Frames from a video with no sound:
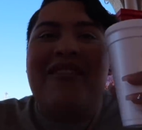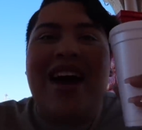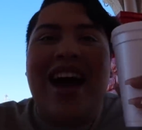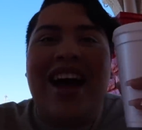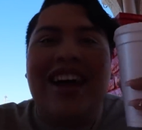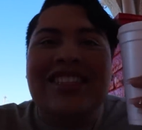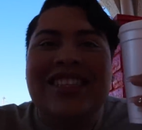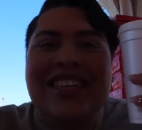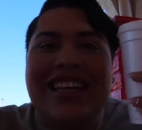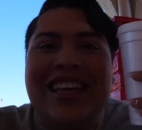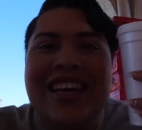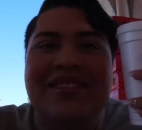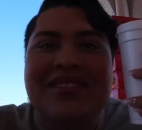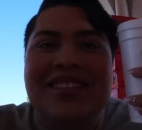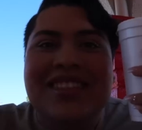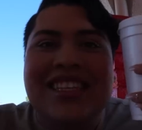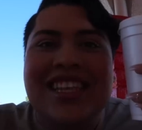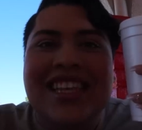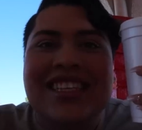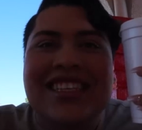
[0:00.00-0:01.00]
about she
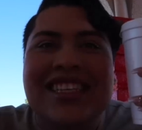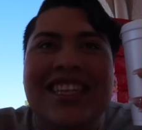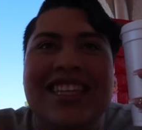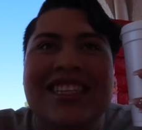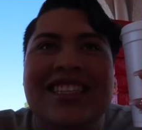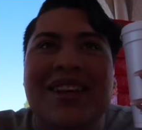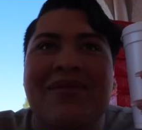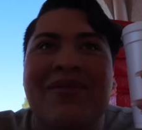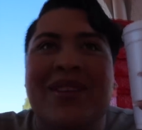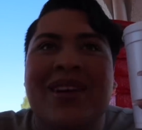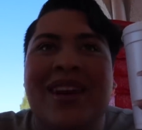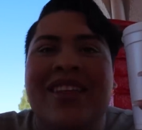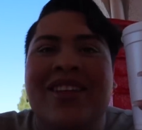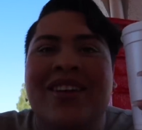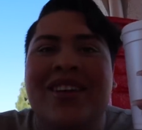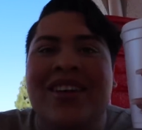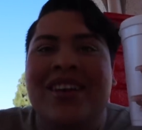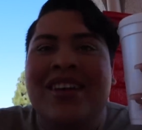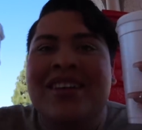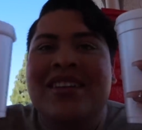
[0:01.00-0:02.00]
gives this the
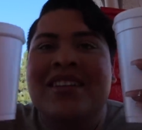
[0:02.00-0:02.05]
chaporado,